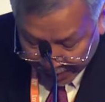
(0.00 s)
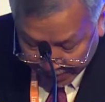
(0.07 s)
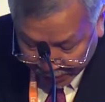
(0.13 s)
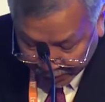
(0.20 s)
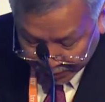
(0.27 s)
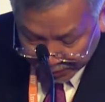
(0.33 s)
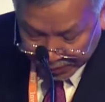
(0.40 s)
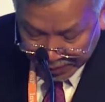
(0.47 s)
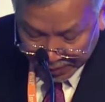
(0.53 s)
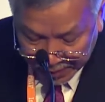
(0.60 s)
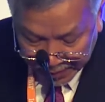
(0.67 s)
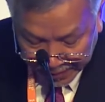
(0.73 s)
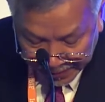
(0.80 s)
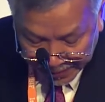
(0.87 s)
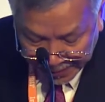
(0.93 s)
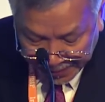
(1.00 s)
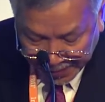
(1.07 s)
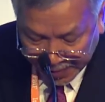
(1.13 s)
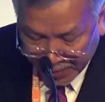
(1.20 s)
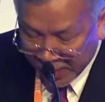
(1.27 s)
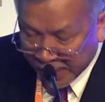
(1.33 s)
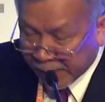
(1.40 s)
Ramos,
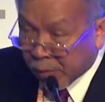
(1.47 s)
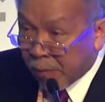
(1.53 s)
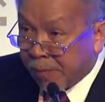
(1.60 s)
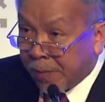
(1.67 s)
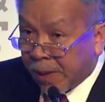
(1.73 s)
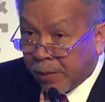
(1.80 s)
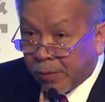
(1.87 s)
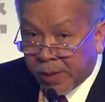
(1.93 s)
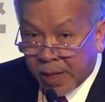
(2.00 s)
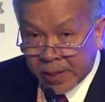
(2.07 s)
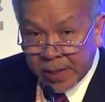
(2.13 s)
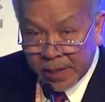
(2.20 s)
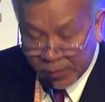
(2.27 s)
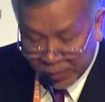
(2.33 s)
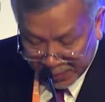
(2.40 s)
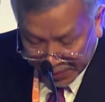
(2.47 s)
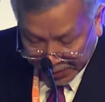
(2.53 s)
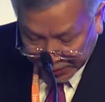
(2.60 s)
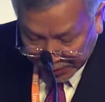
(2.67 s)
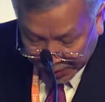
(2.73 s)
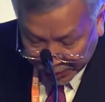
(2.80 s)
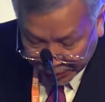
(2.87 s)
and compared to the Aquino
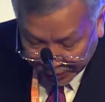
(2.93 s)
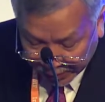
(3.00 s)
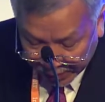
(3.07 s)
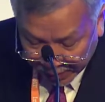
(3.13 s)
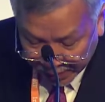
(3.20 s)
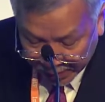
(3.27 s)
administration.